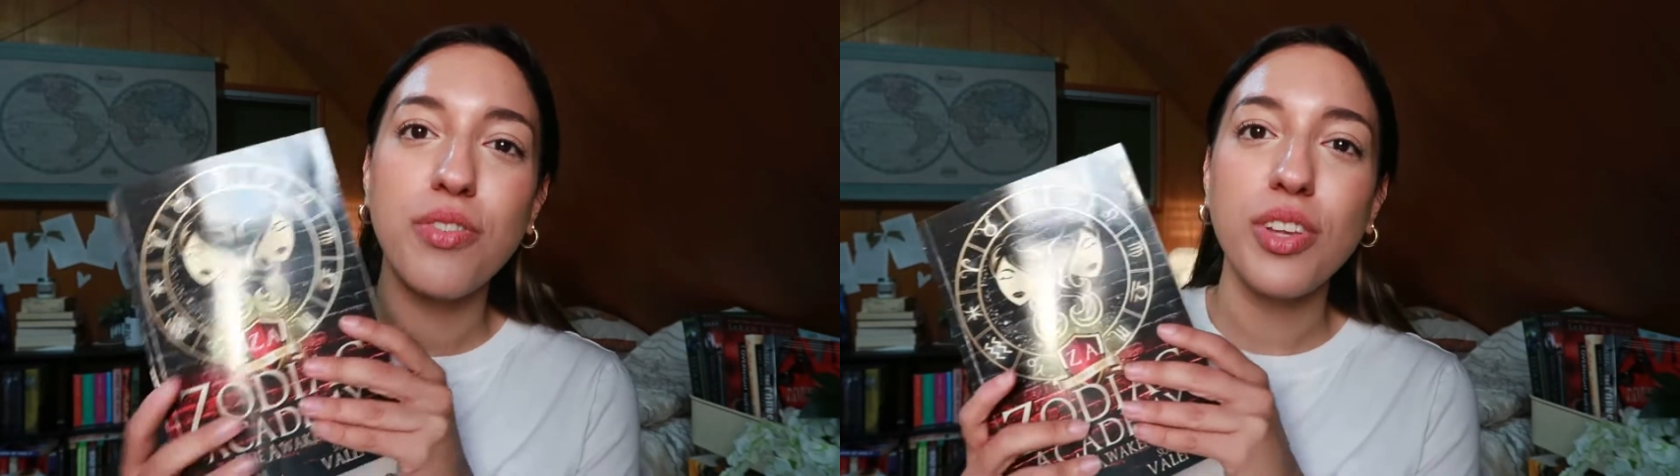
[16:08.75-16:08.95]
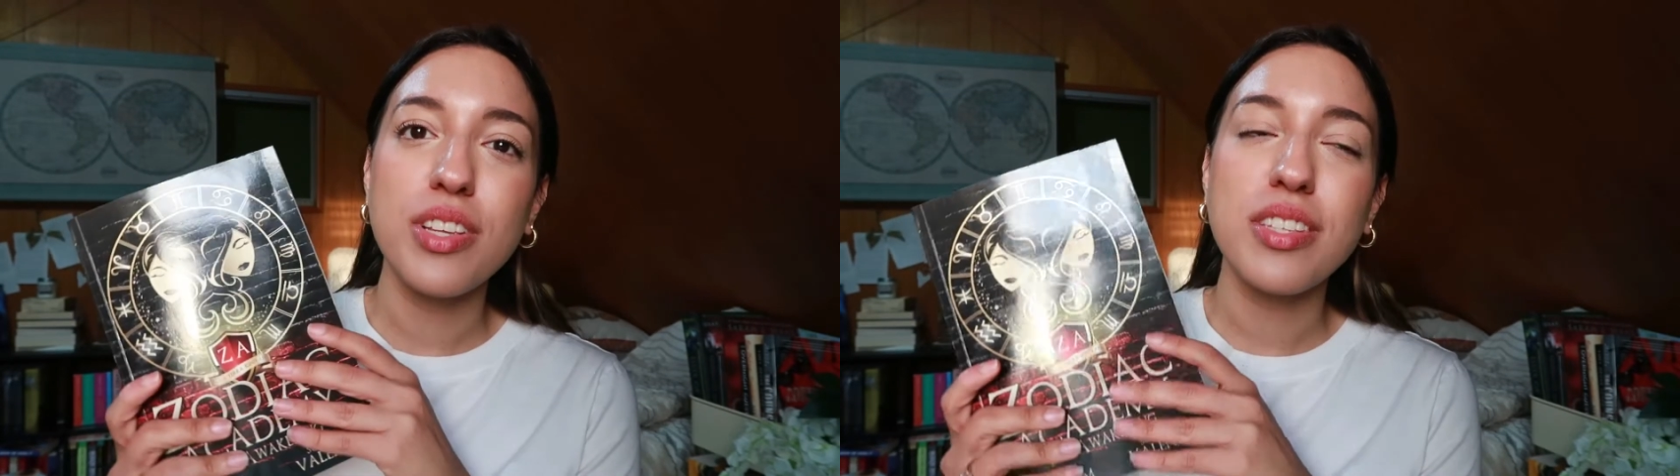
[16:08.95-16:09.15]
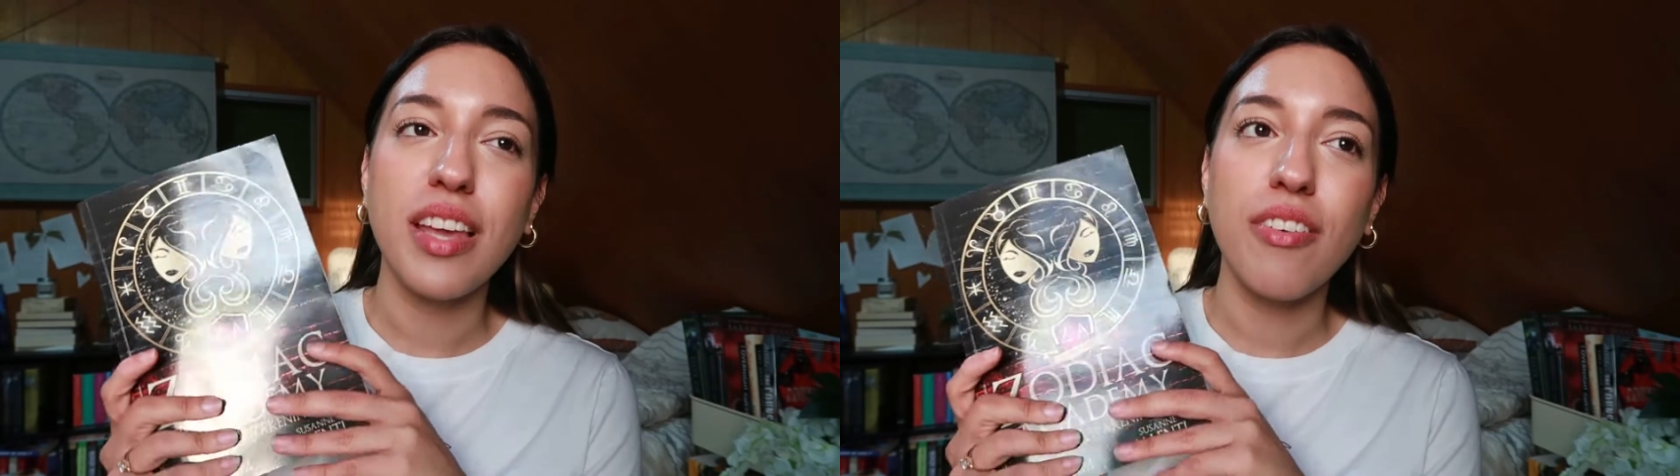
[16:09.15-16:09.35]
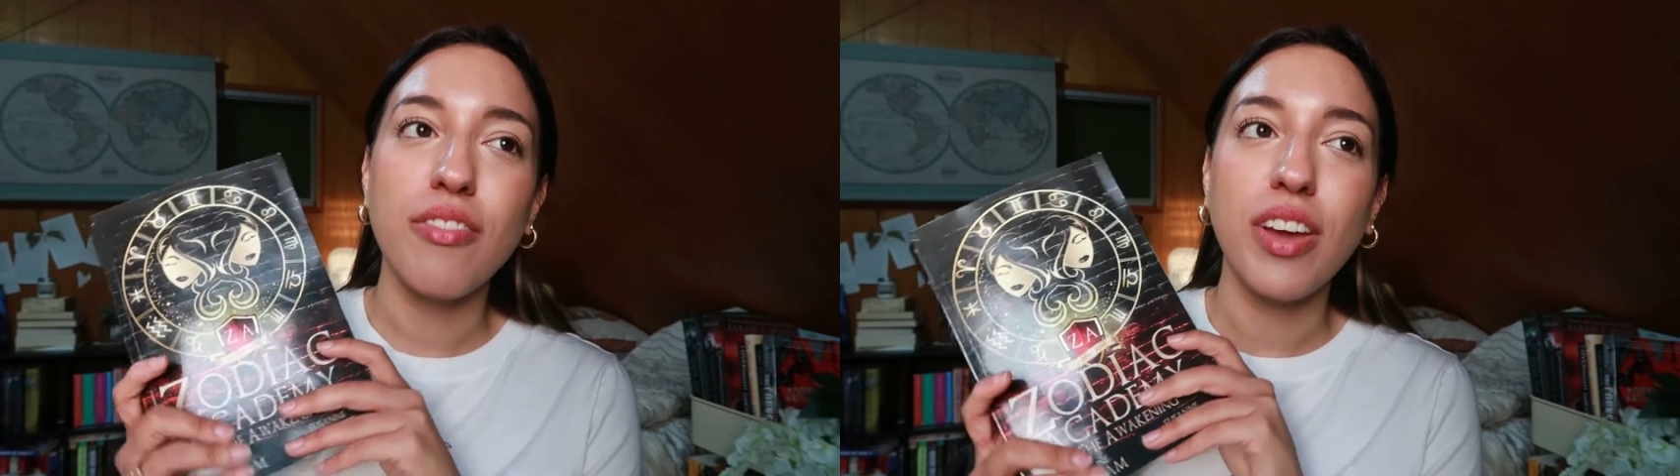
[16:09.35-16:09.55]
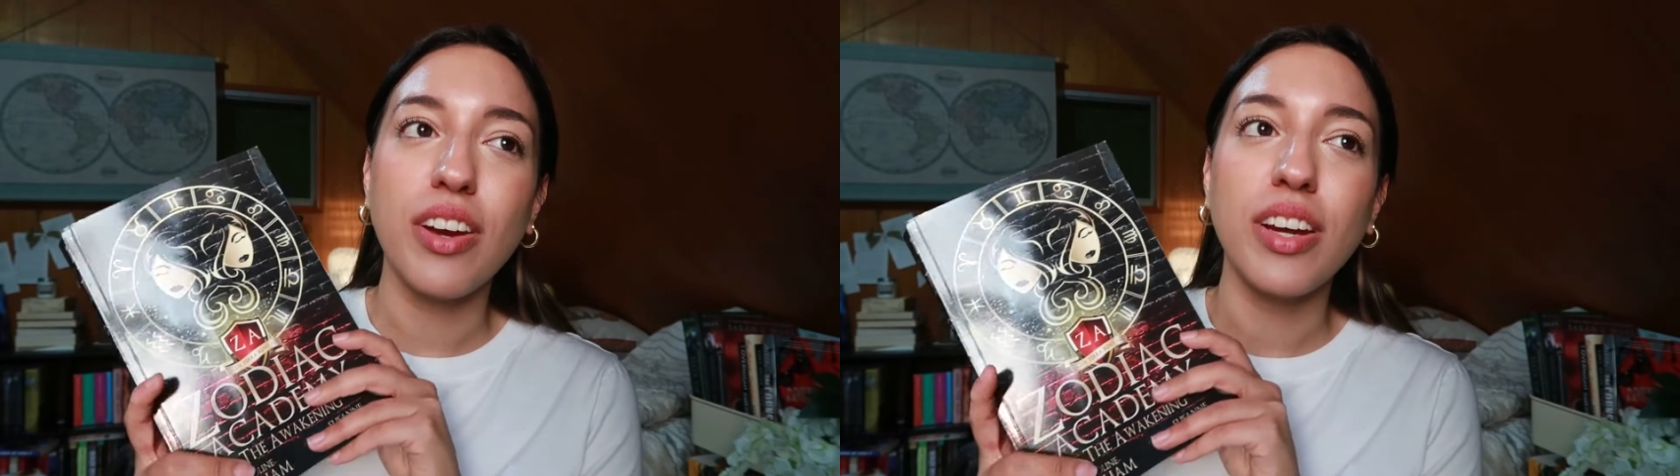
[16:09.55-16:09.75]
feels like a
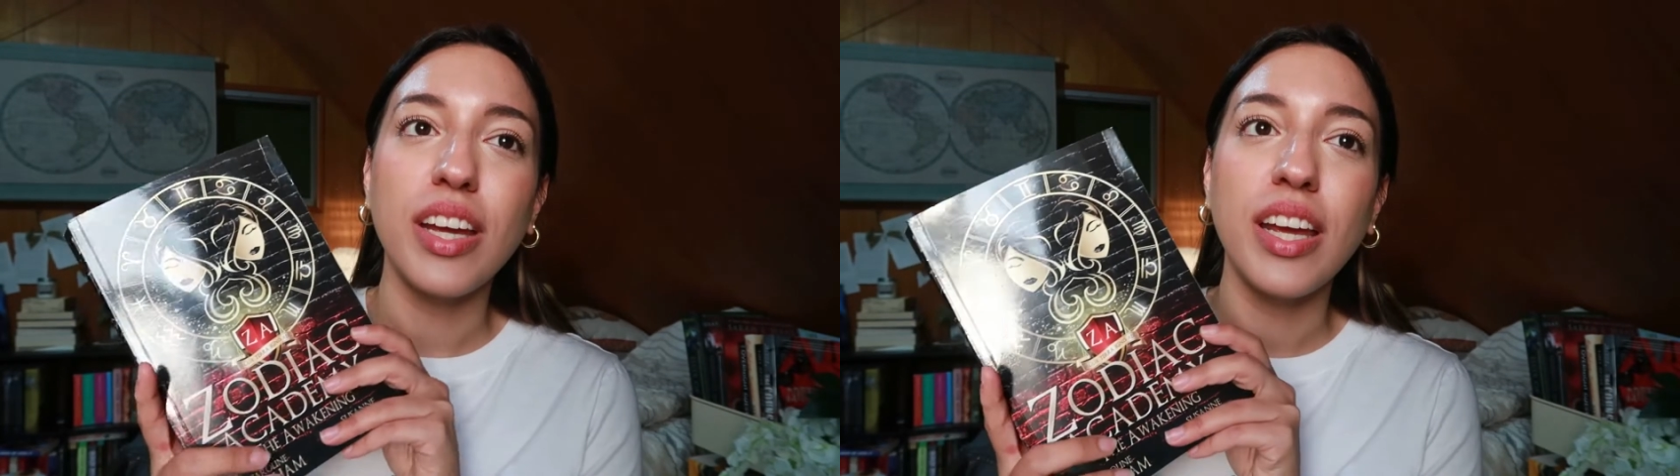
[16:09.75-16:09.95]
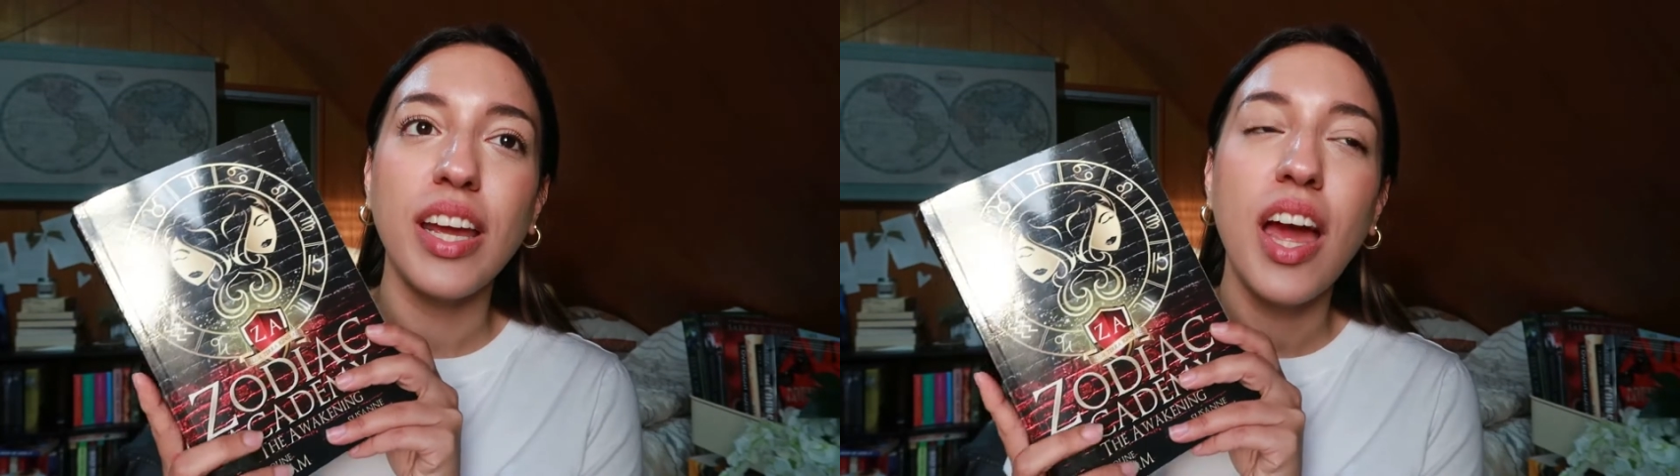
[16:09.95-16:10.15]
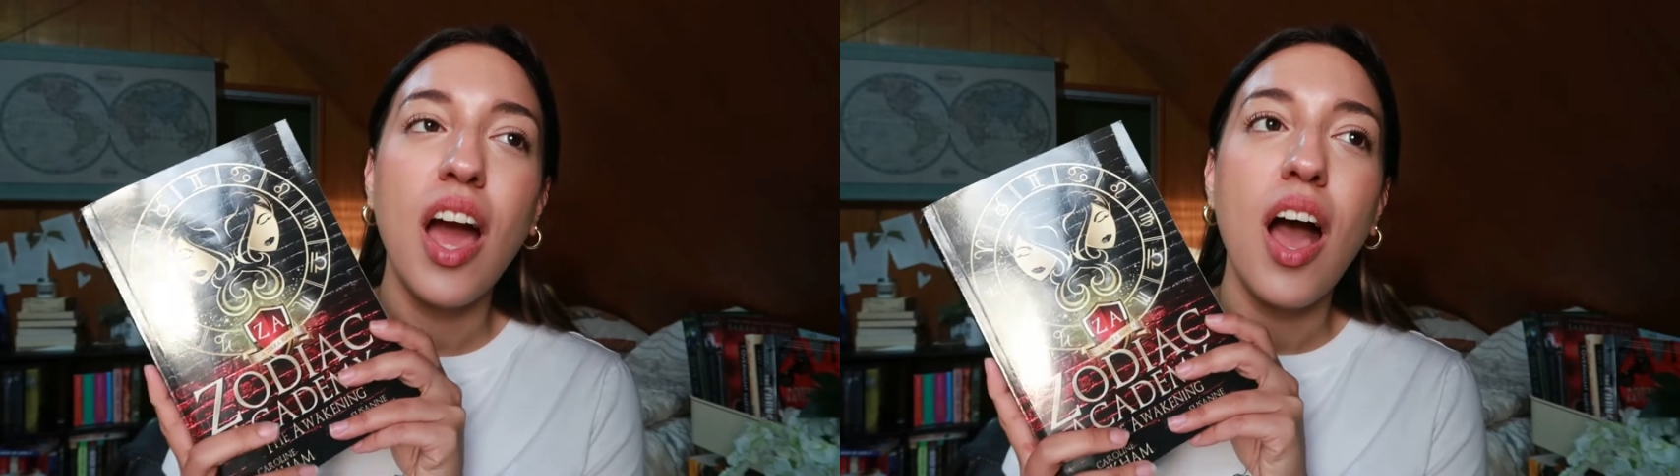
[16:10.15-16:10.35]
very